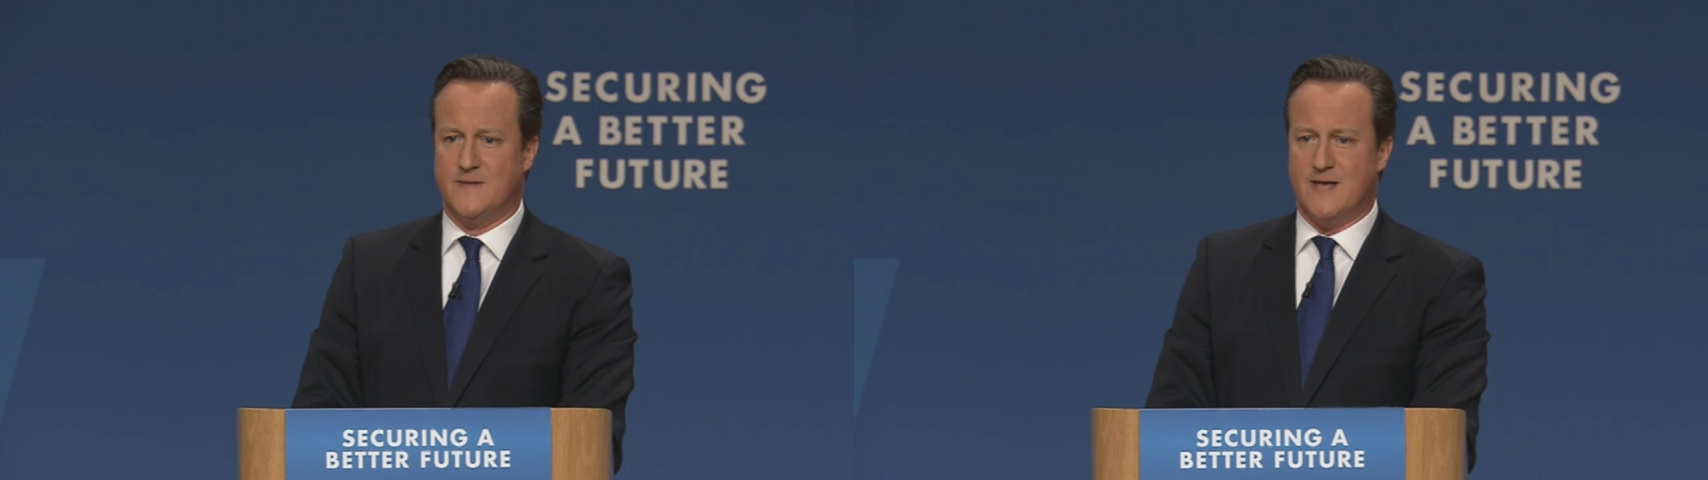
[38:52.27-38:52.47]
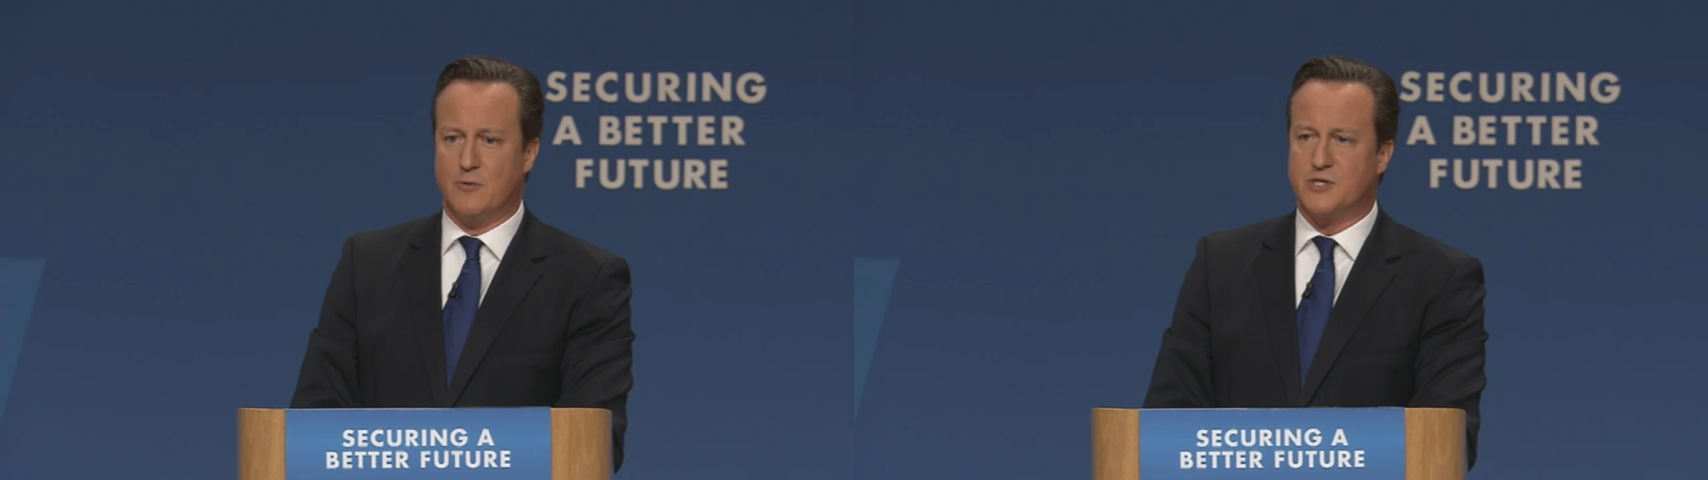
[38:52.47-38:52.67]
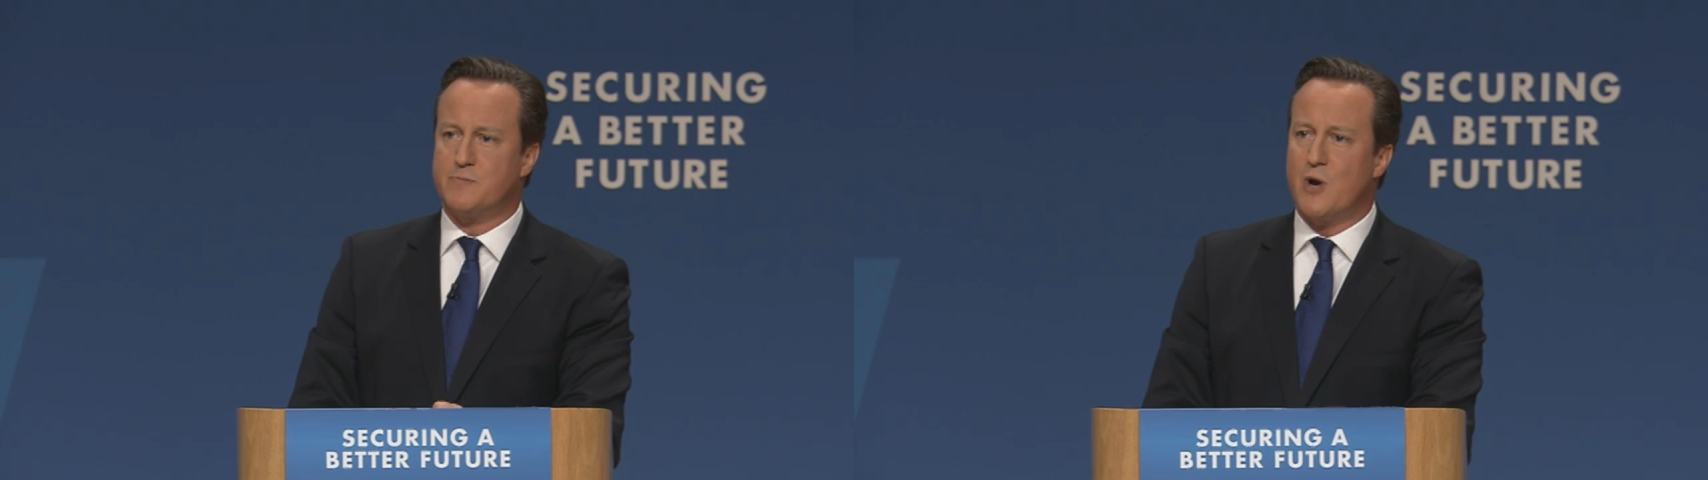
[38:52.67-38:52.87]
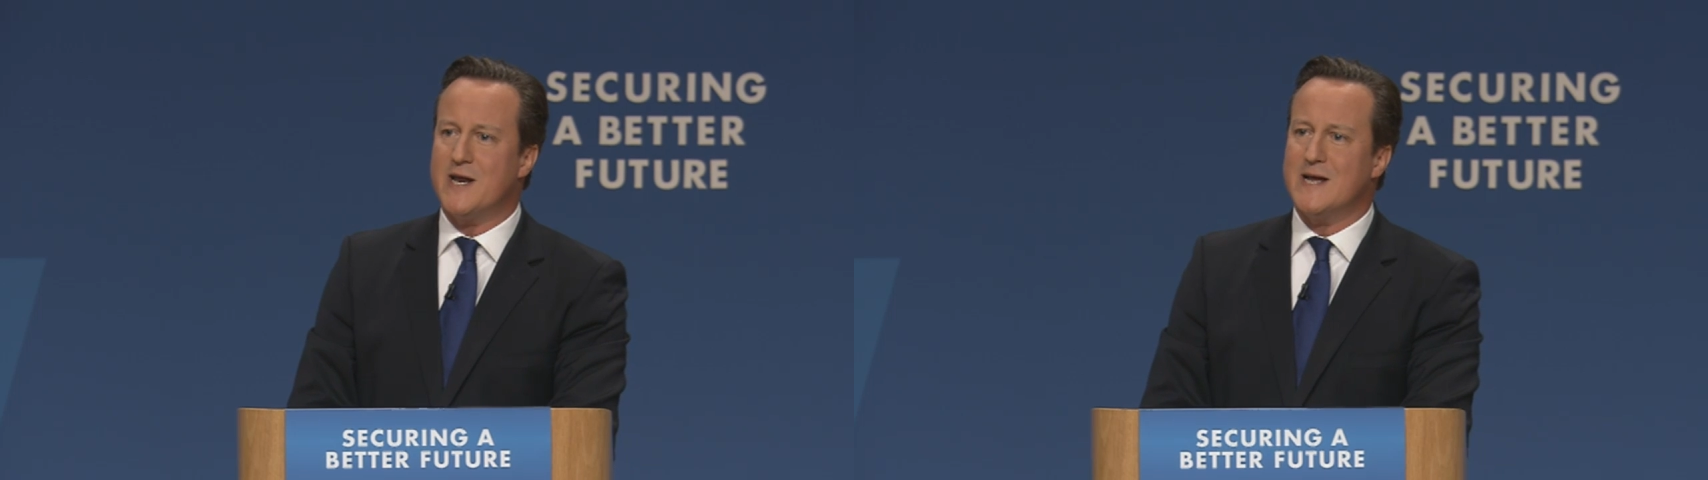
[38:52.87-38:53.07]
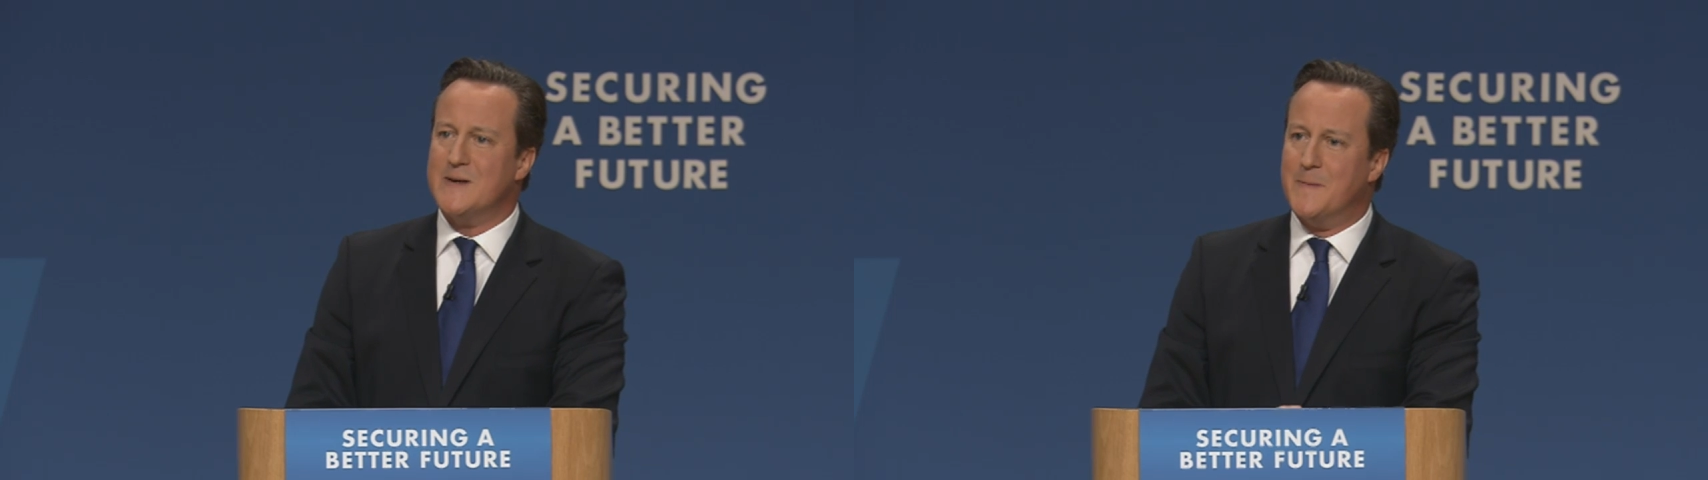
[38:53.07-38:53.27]
They were
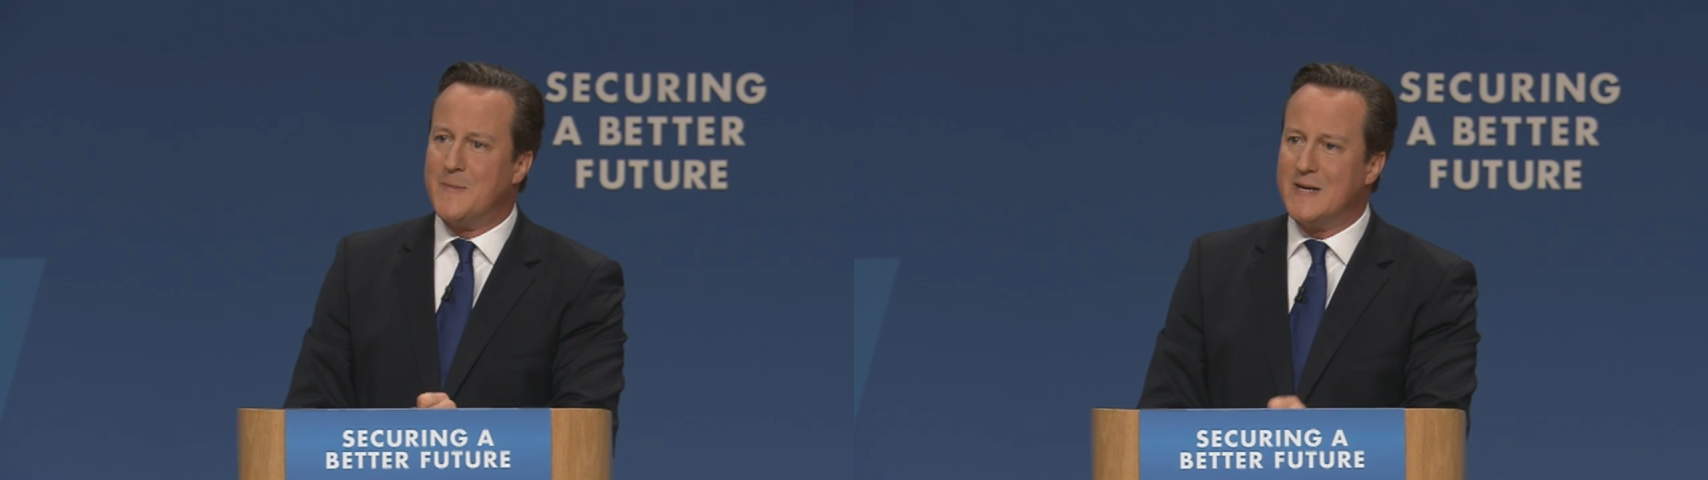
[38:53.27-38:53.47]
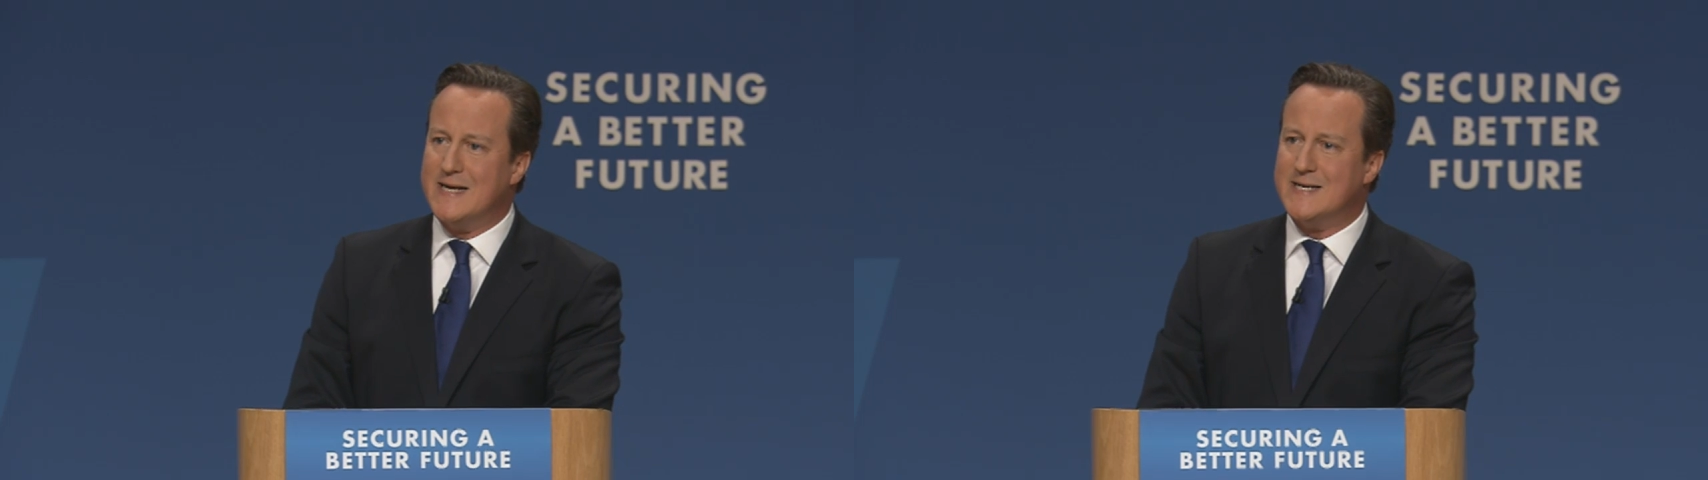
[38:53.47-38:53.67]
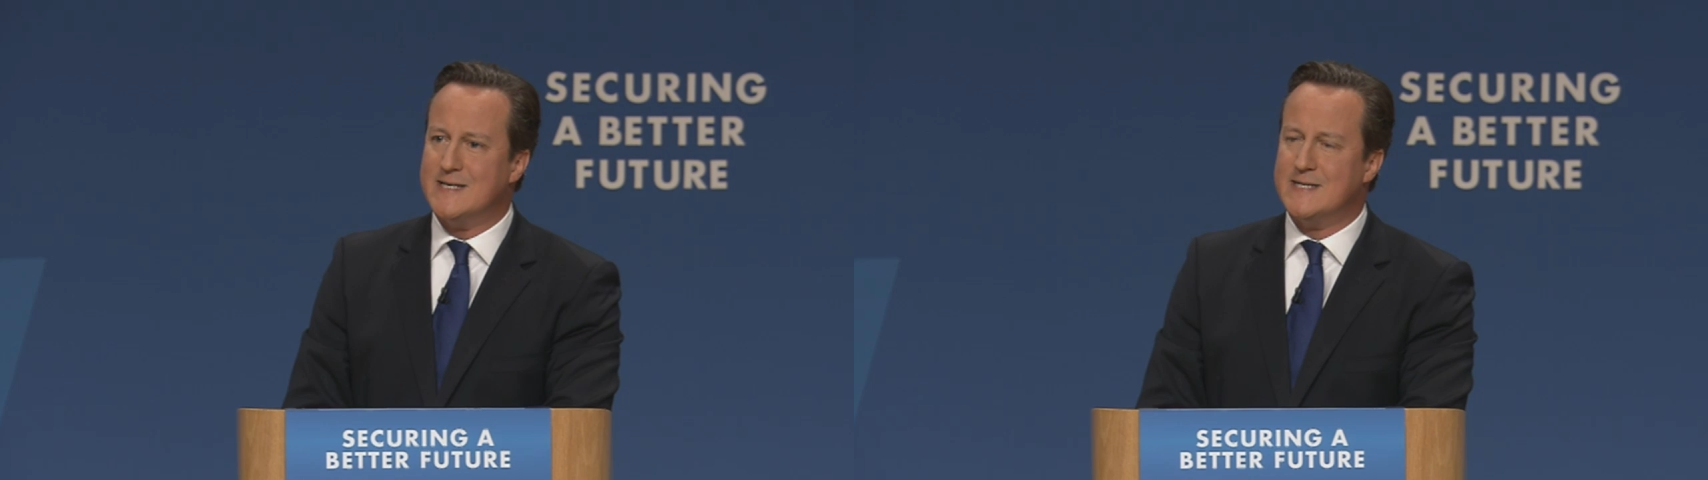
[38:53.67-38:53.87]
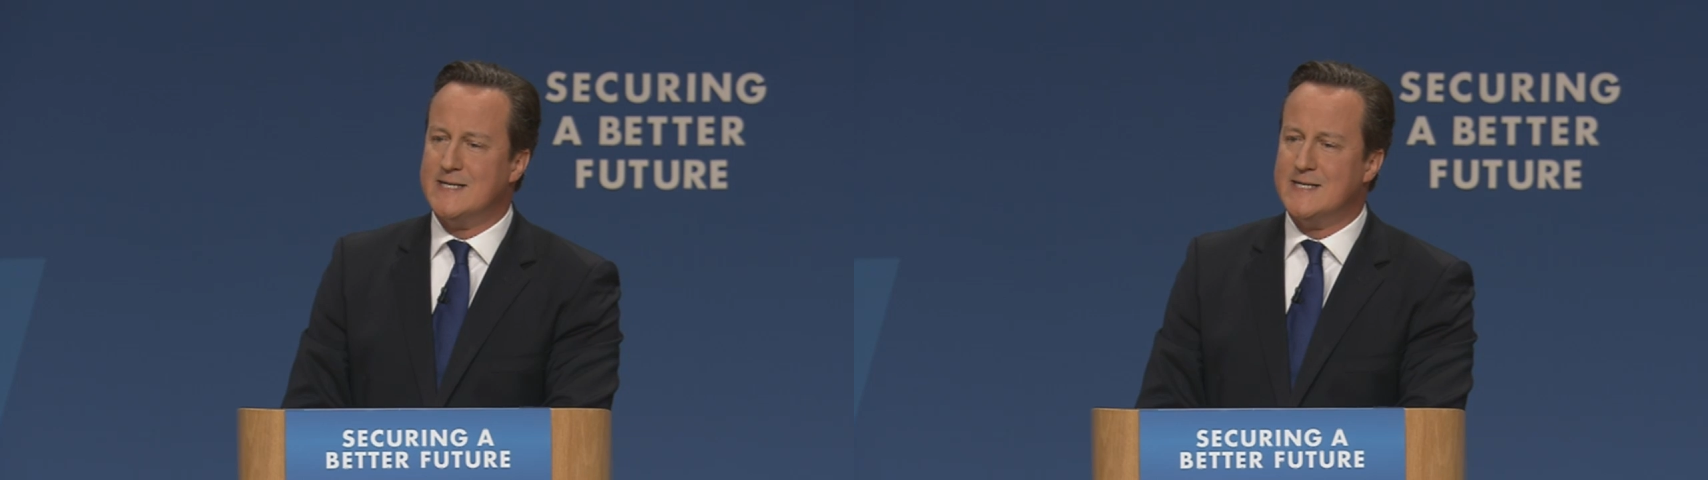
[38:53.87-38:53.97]
spreading complete